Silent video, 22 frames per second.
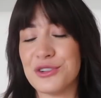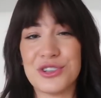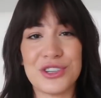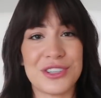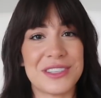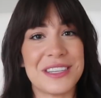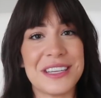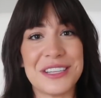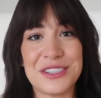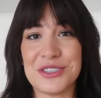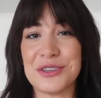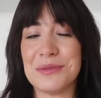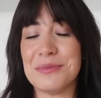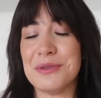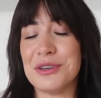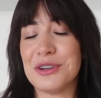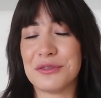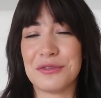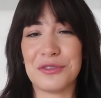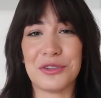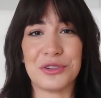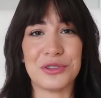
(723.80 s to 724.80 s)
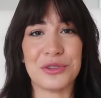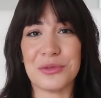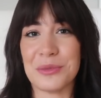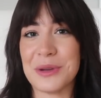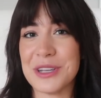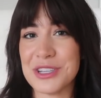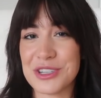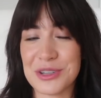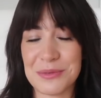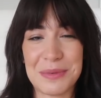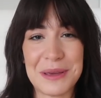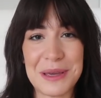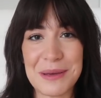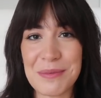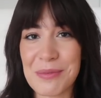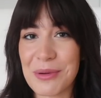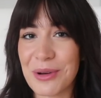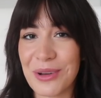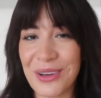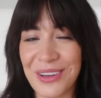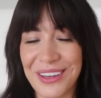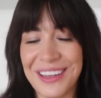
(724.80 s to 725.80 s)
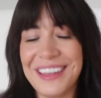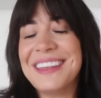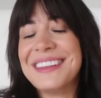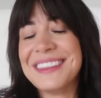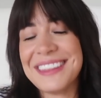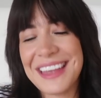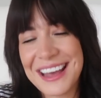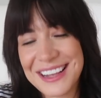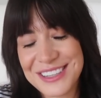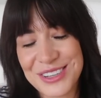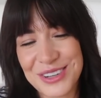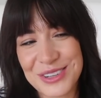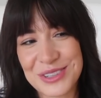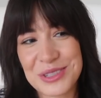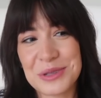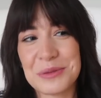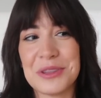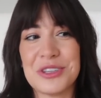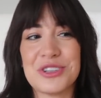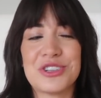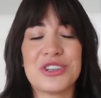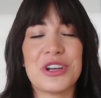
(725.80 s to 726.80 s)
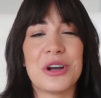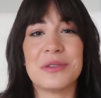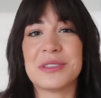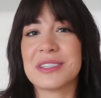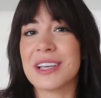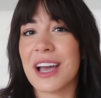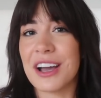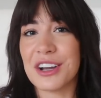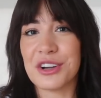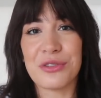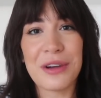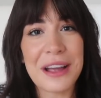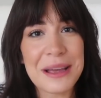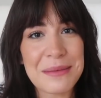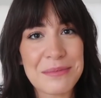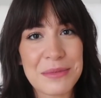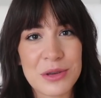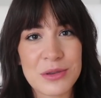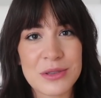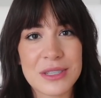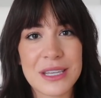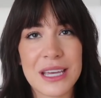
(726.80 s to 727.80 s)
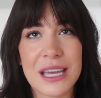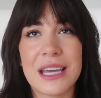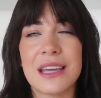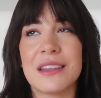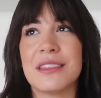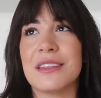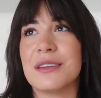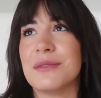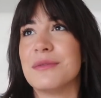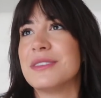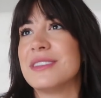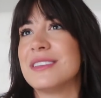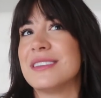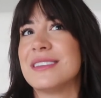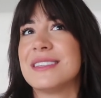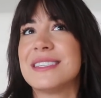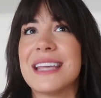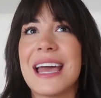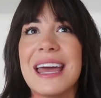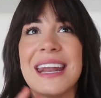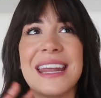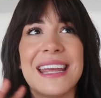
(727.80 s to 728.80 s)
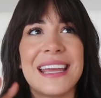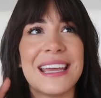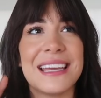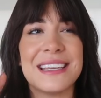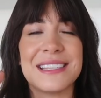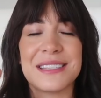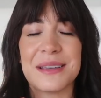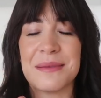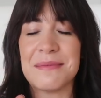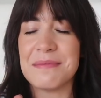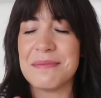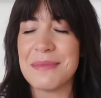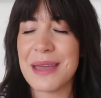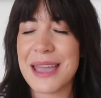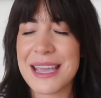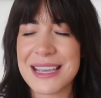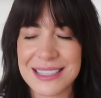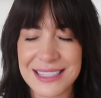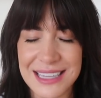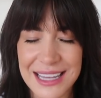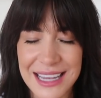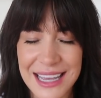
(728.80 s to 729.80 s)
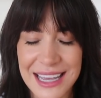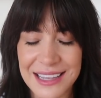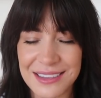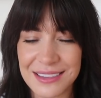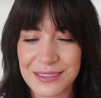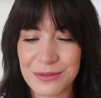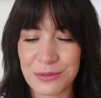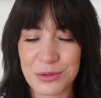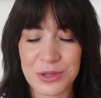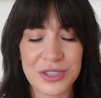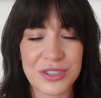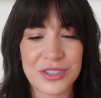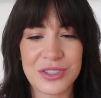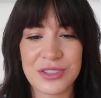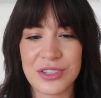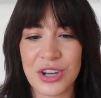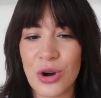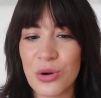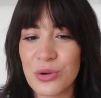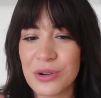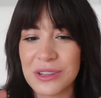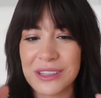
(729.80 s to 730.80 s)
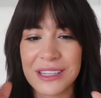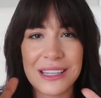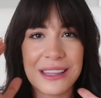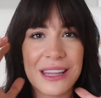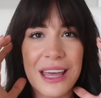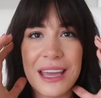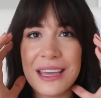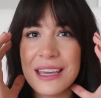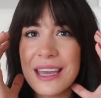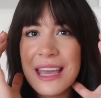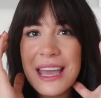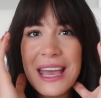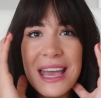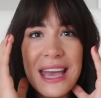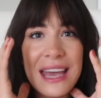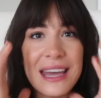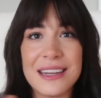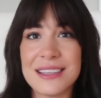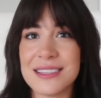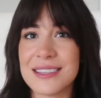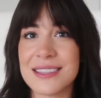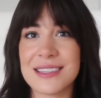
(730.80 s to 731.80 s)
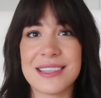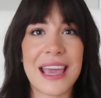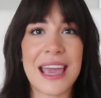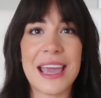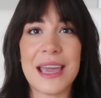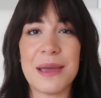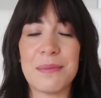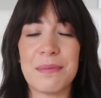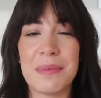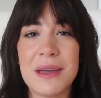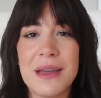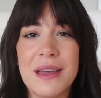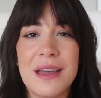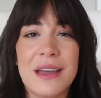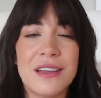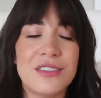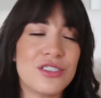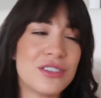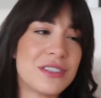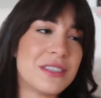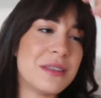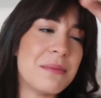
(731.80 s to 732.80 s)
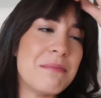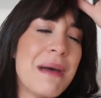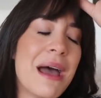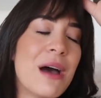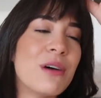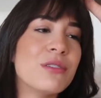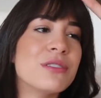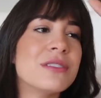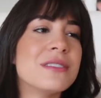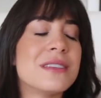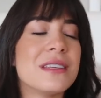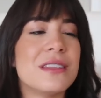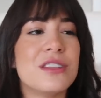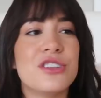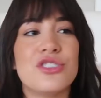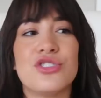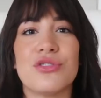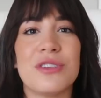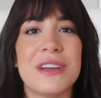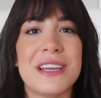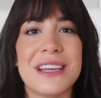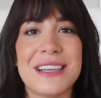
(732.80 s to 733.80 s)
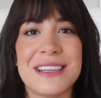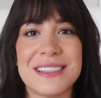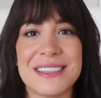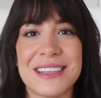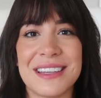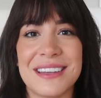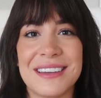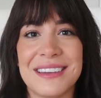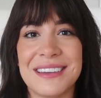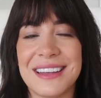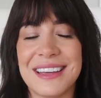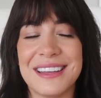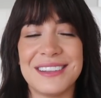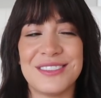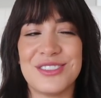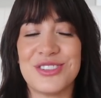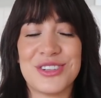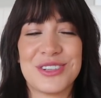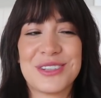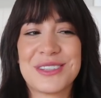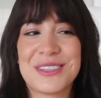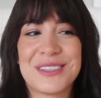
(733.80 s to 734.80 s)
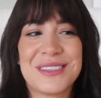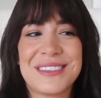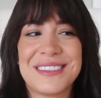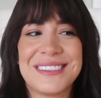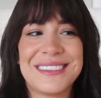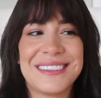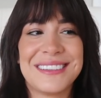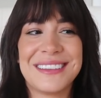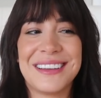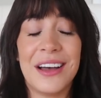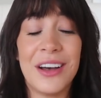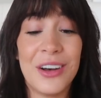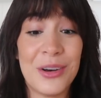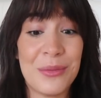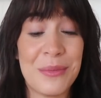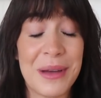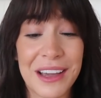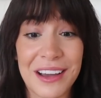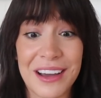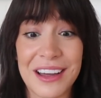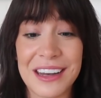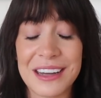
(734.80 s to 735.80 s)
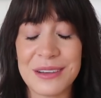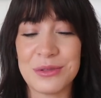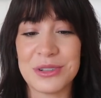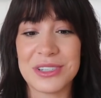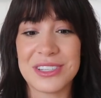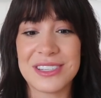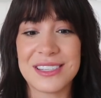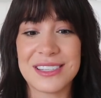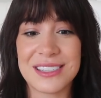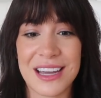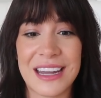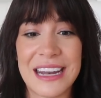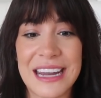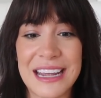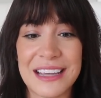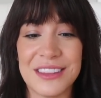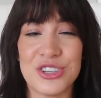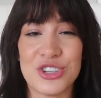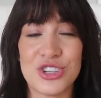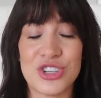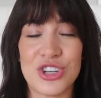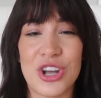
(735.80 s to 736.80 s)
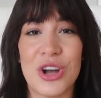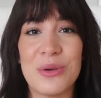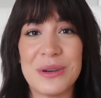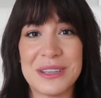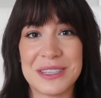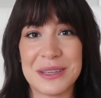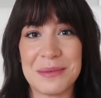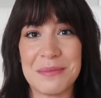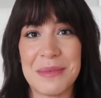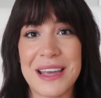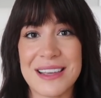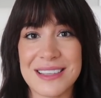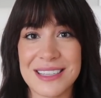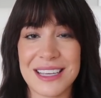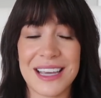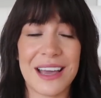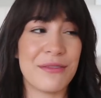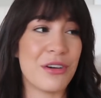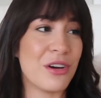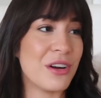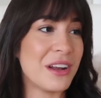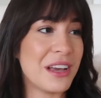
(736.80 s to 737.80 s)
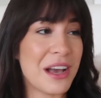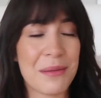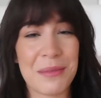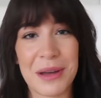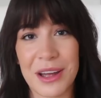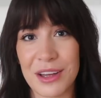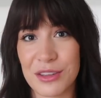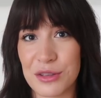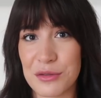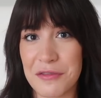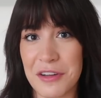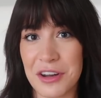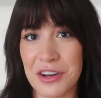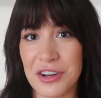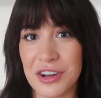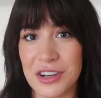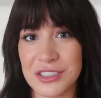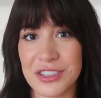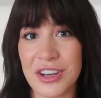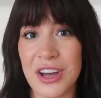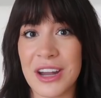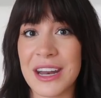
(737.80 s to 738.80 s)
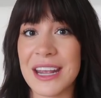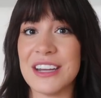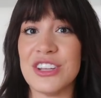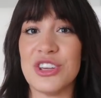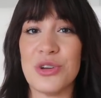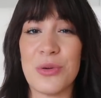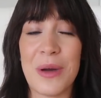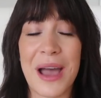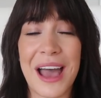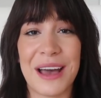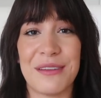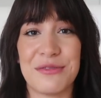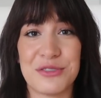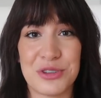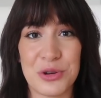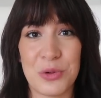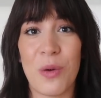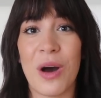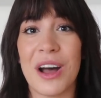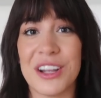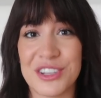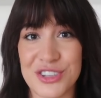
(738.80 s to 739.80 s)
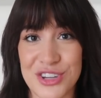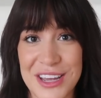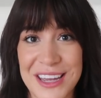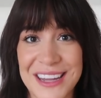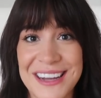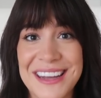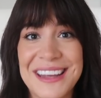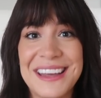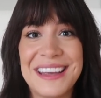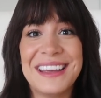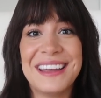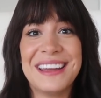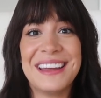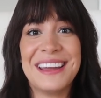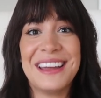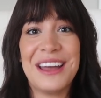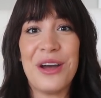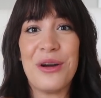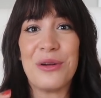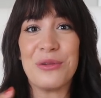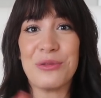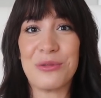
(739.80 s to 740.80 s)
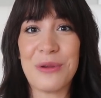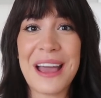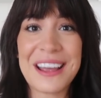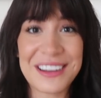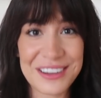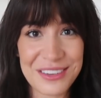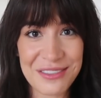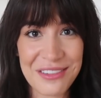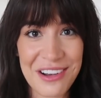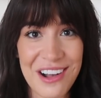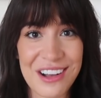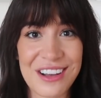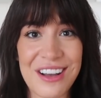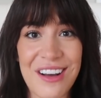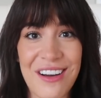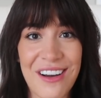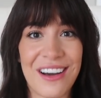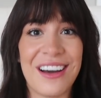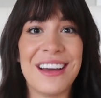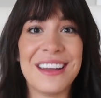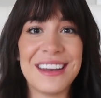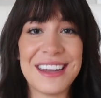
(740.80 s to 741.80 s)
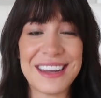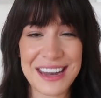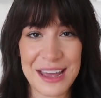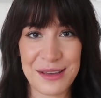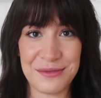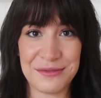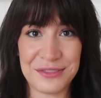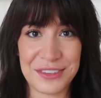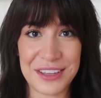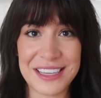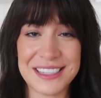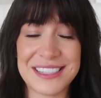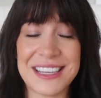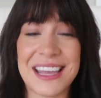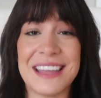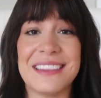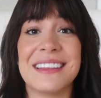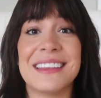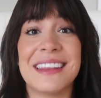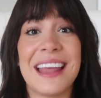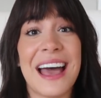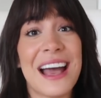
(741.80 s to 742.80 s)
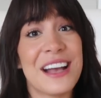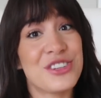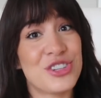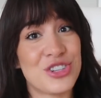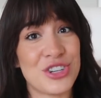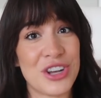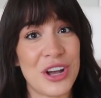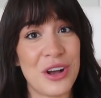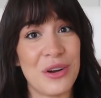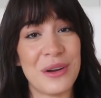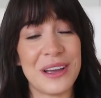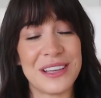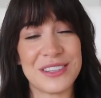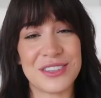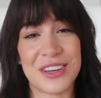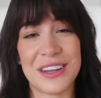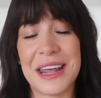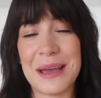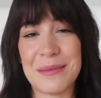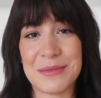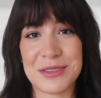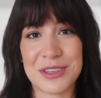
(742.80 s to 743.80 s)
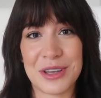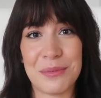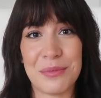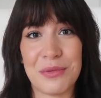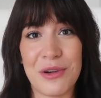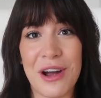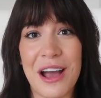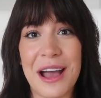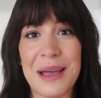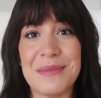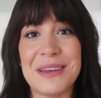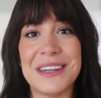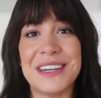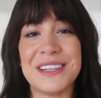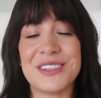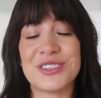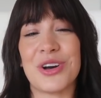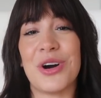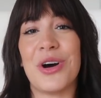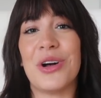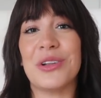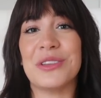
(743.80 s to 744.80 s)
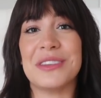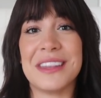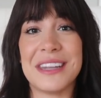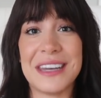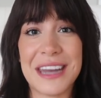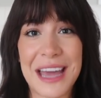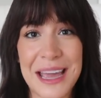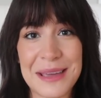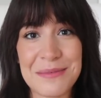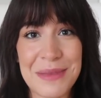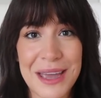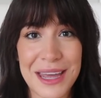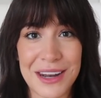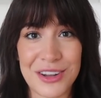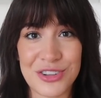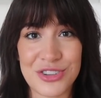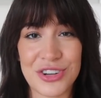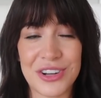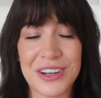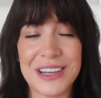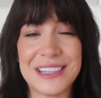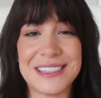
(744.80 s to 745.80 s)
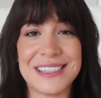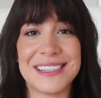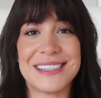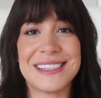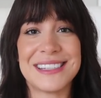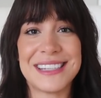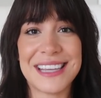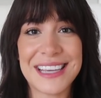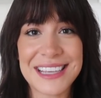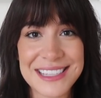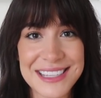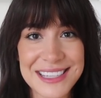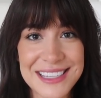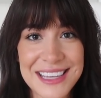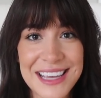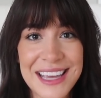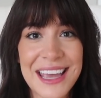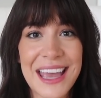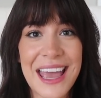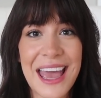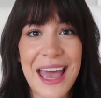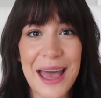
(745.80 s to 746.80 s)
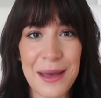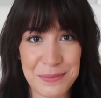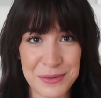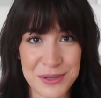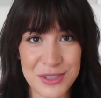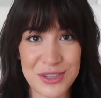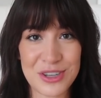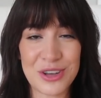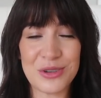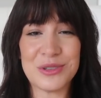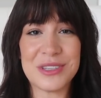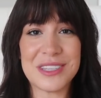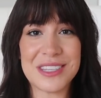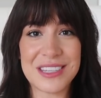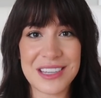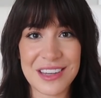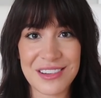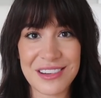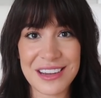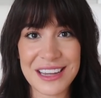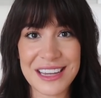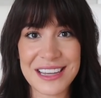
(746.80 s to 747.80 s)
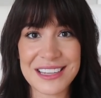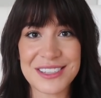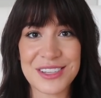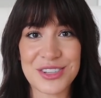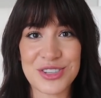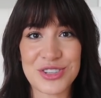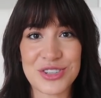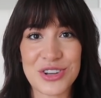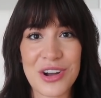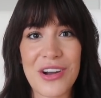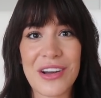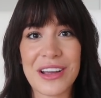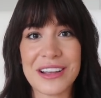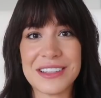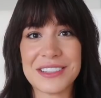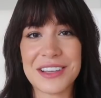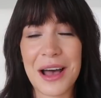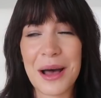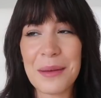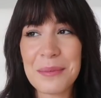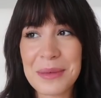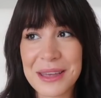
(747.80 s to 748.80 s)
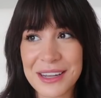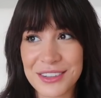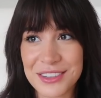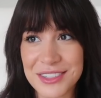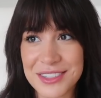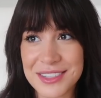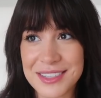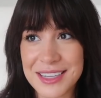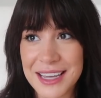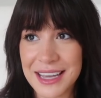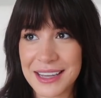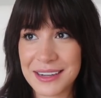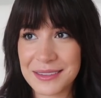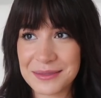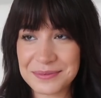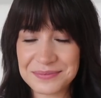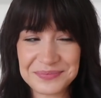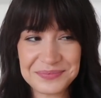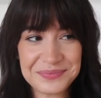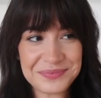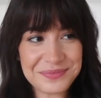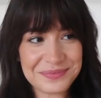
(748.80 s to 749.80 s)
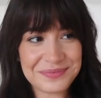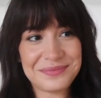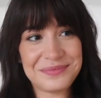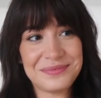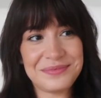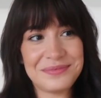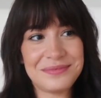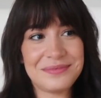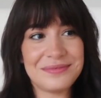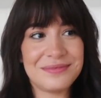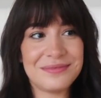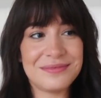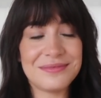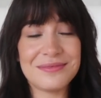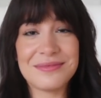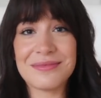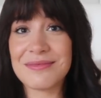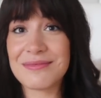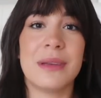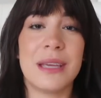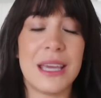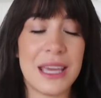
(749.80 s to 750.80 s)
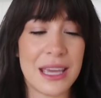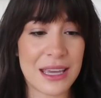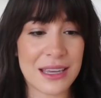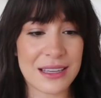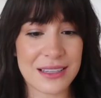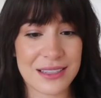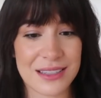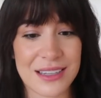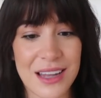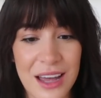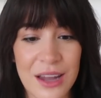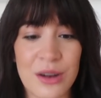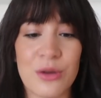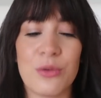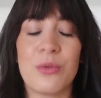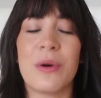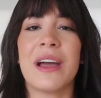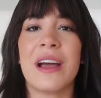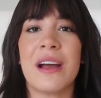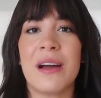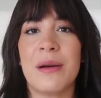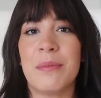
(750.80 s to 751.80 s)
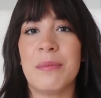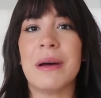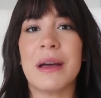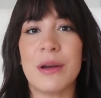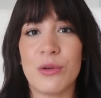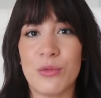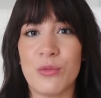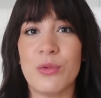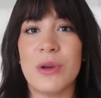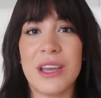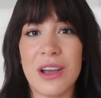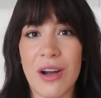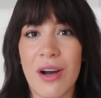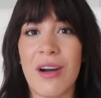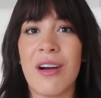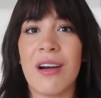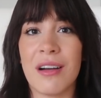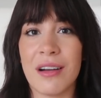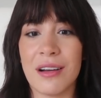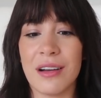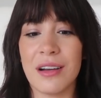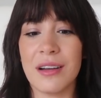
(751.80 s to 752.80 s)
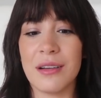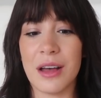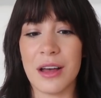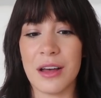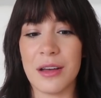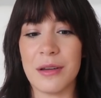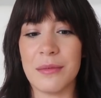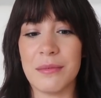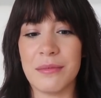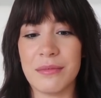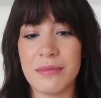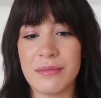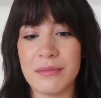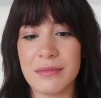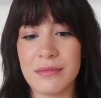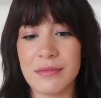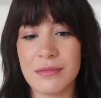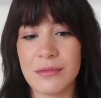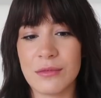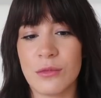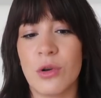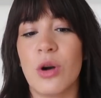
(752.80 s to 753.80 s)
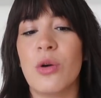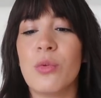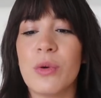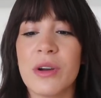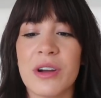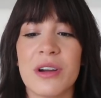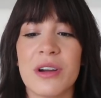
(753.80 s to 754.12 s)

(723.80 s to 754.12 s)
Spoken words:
you're just into beautiful Norwegian people, that's also in the show. It's got great music, the setting is amazing. It was totally like an escape, just the mountains and the trees, and it's just, oh my god, it was stunning. The show is amazing. I've already got my other friend hooked on it. You have to watch it. Ragnarok on Netflix. And the last show is on Amazon Prime, and it's called The Night Manager. It's a 6-episode series starring Tom Hiddleston. He is not aware, but we are, well,